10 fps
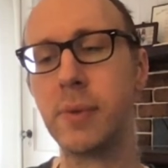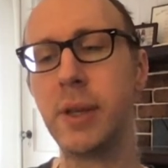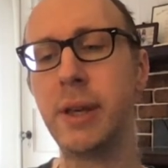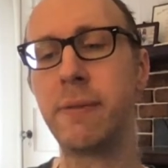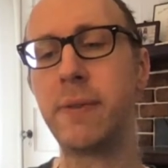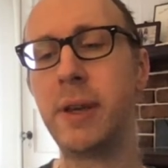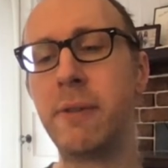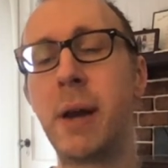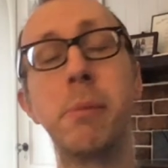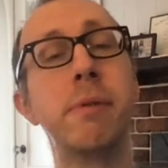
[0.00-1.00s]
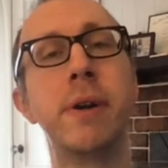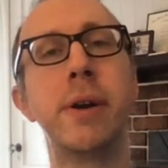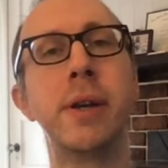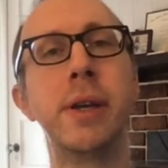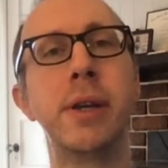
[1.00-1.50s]
If I'm a
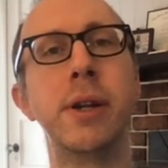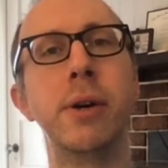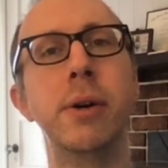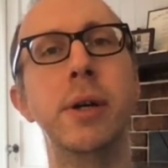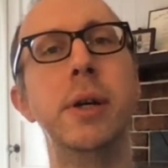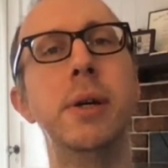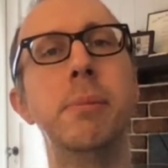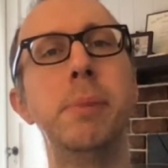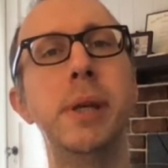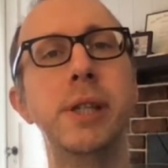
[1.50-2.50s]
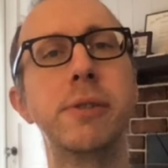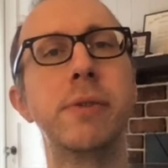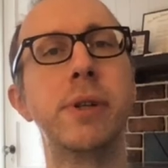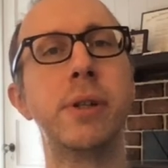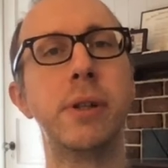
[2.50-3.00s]
very
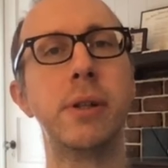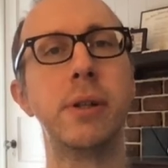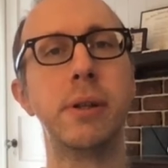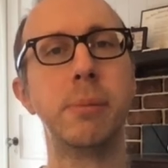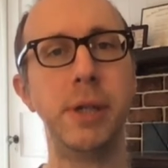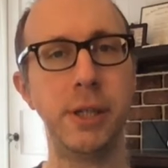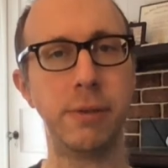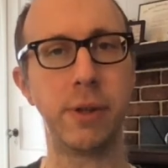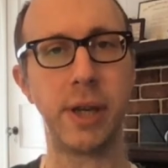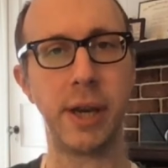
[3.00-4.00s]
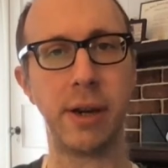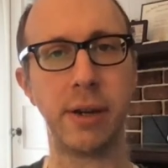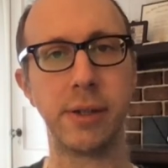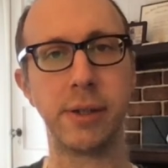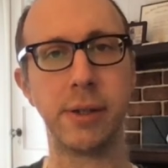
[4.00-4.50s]
peaceful
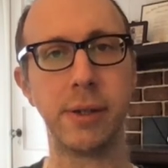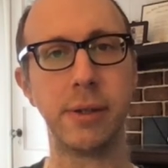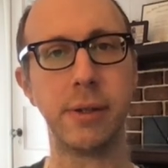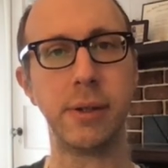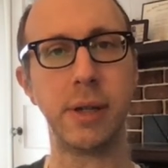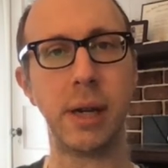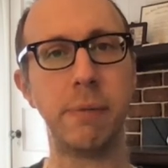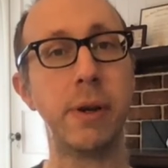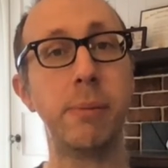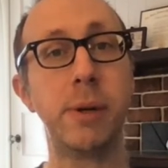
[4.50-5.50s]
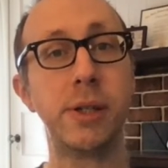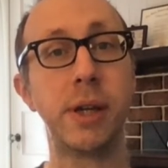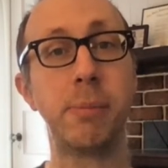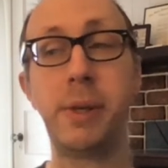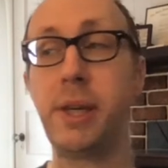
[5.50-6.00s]
character, and I'm very much
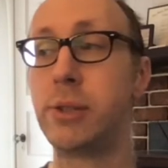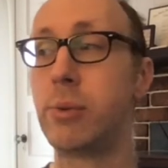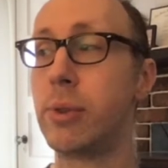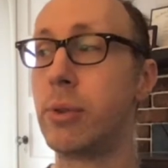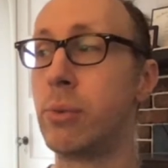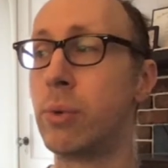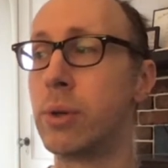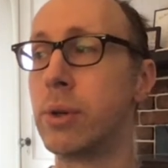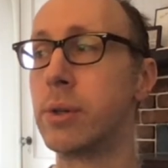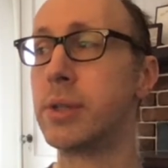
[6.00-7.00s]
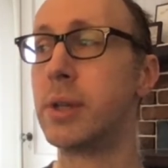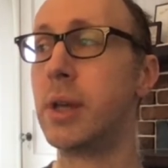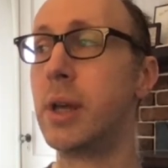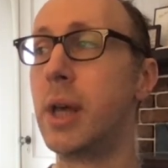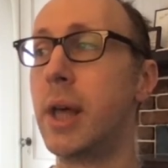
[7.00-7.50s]
at peace with the world,
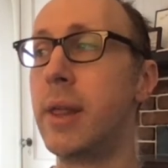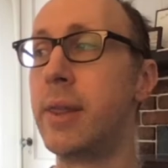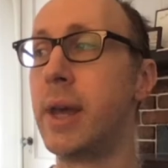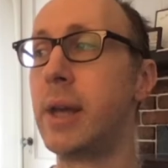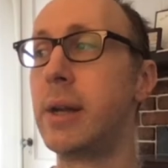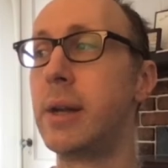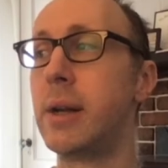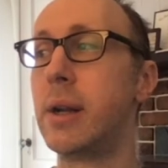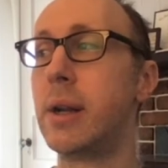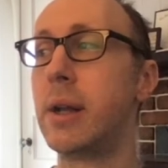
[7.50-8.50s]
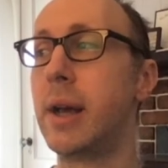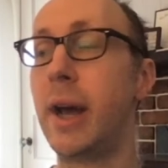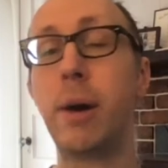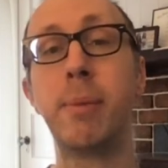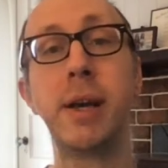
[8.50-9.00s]
then
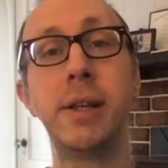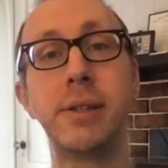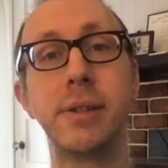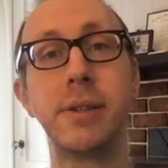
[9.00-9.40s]
how might